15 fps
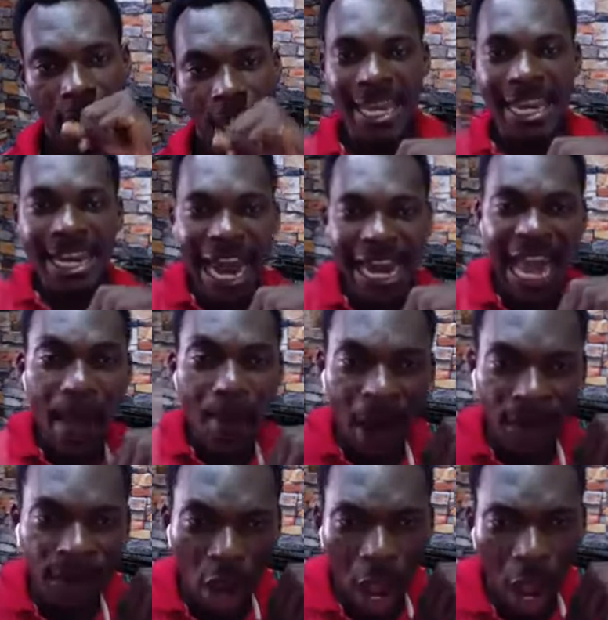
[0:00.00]
In the name
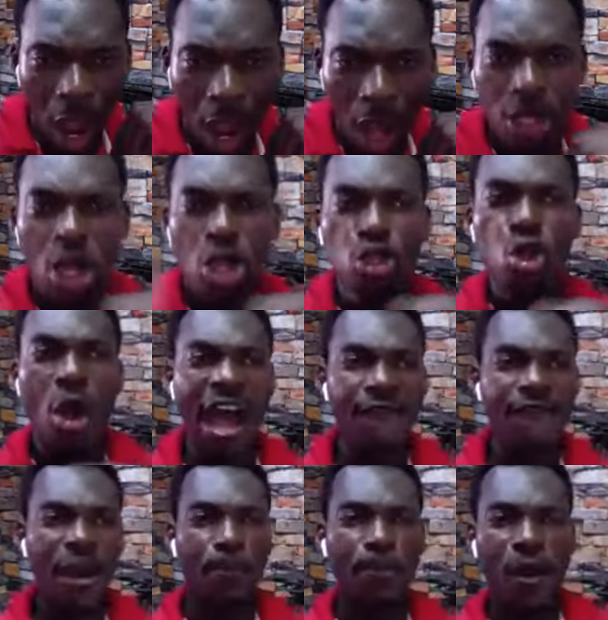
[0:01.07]
of God, you have
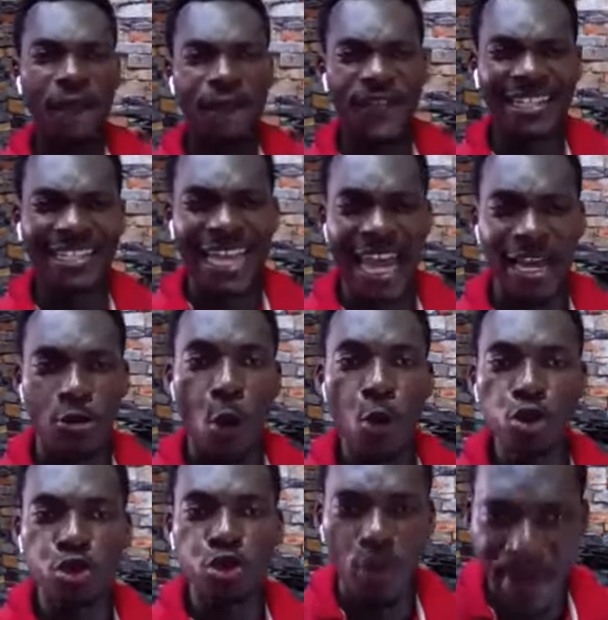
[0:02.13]
a prophet like
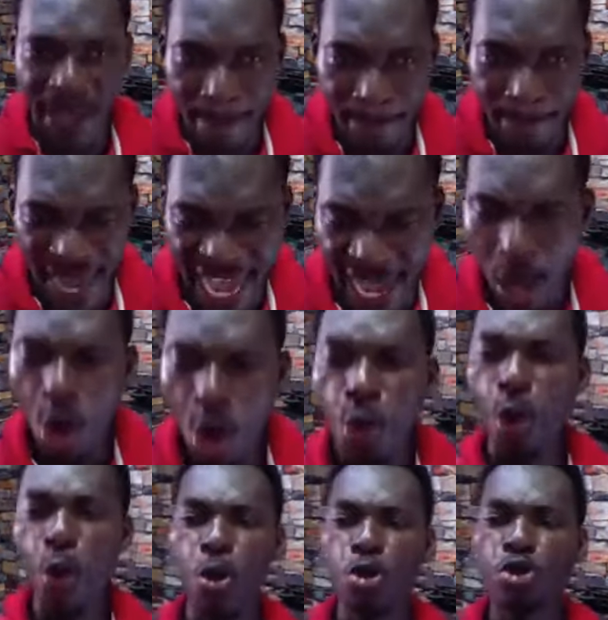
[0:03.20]
Owusu Bempa
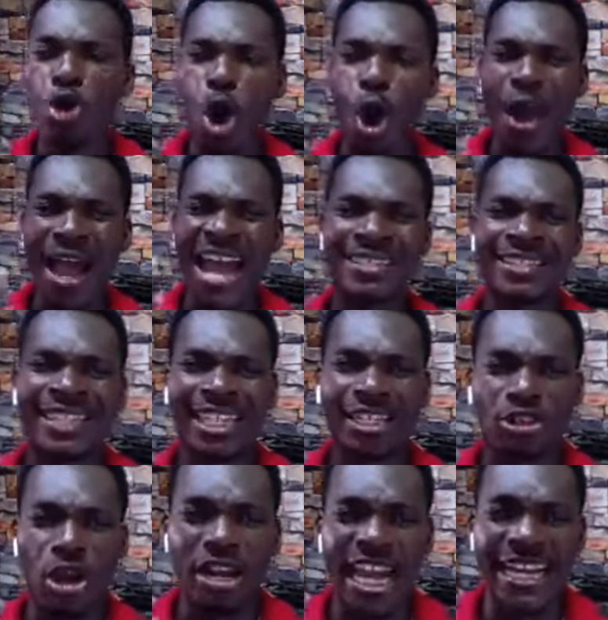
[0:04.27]
who would go and
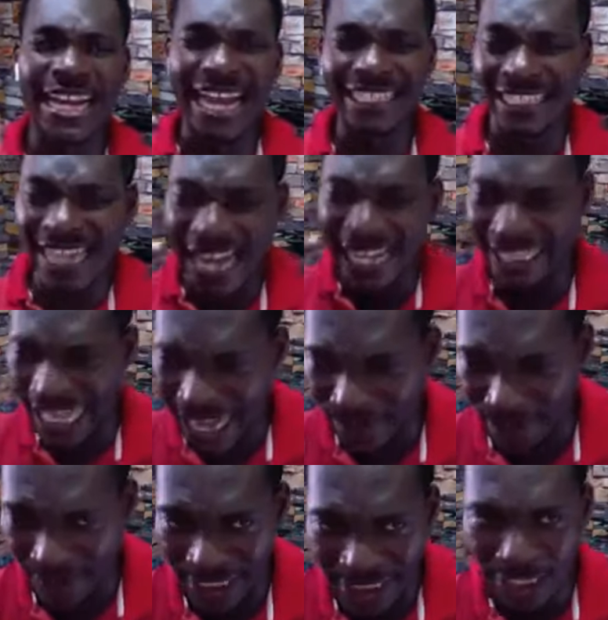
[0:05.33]
sit on a national
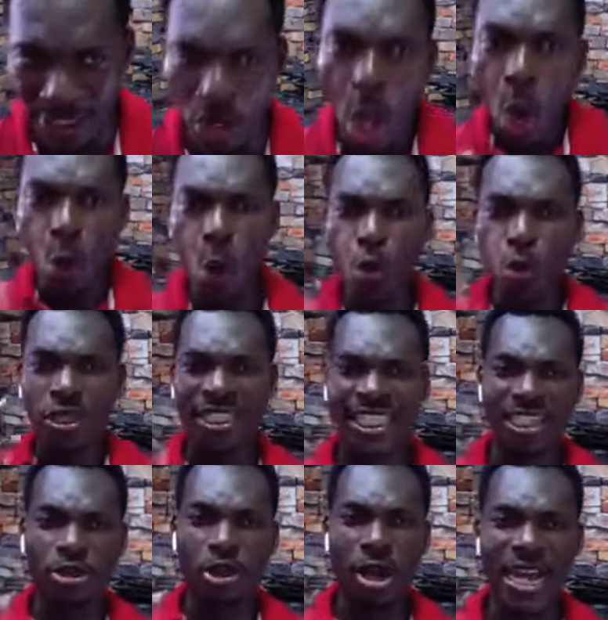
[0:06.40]
television, who would
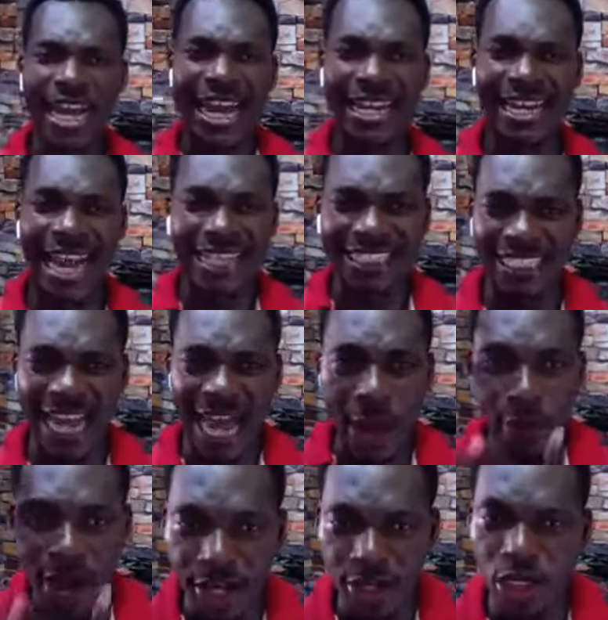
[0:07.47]
sit on a national
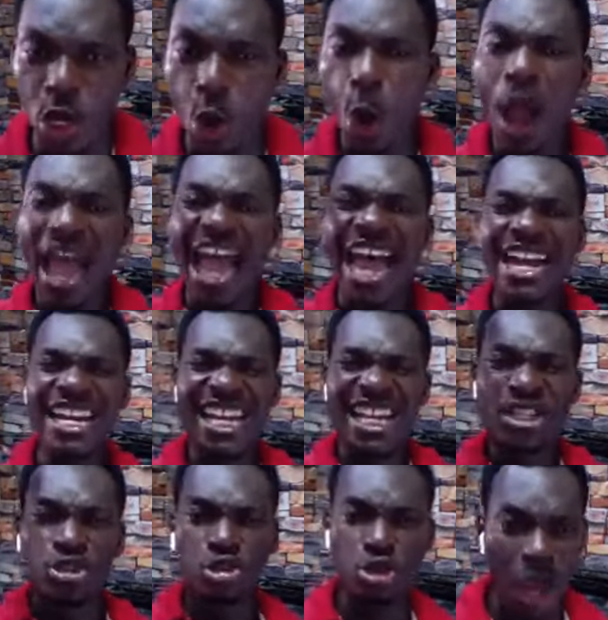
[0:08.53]
radio and
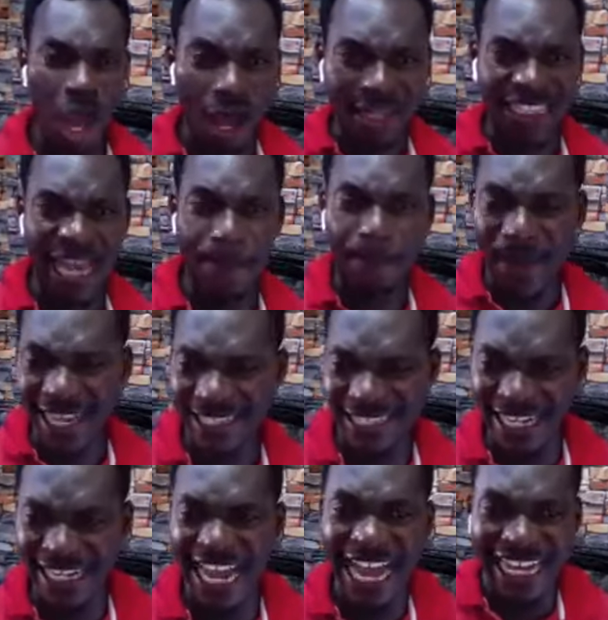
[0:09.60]
insult the
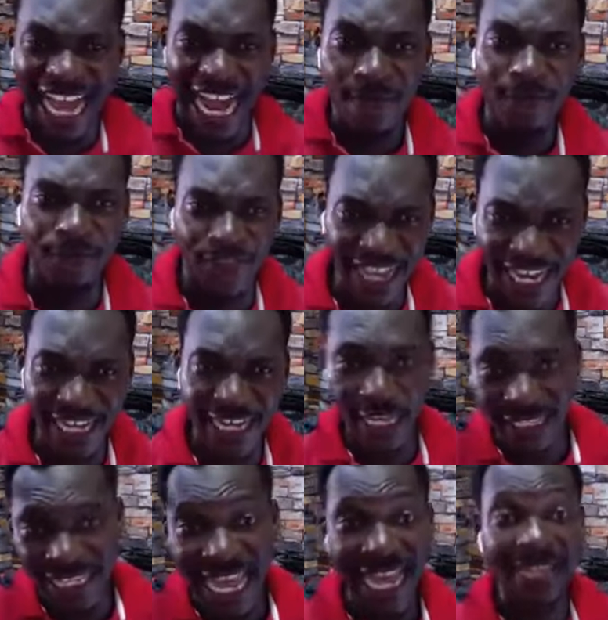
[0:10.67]
person that can feed
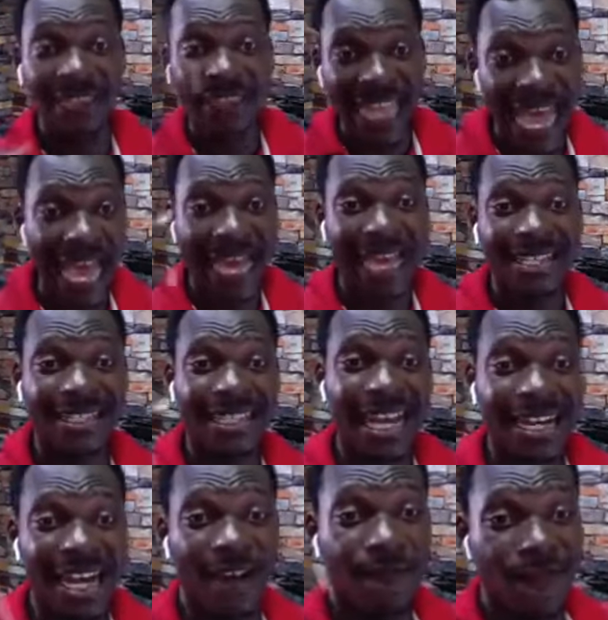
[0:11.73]
his entire
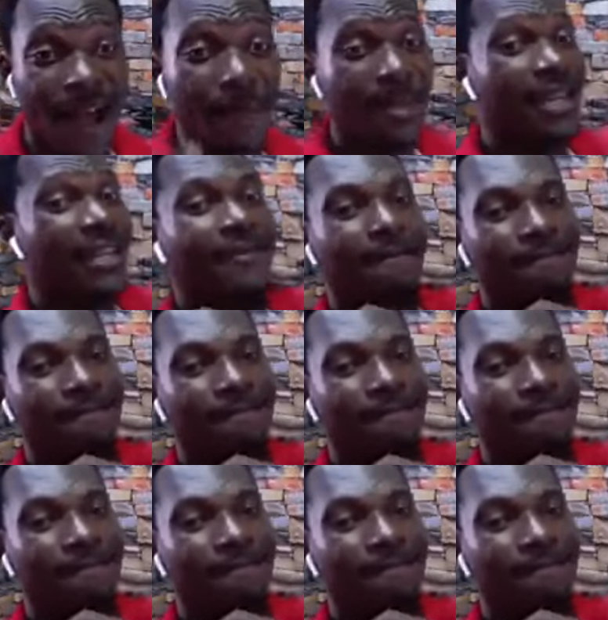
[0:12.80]
extended family.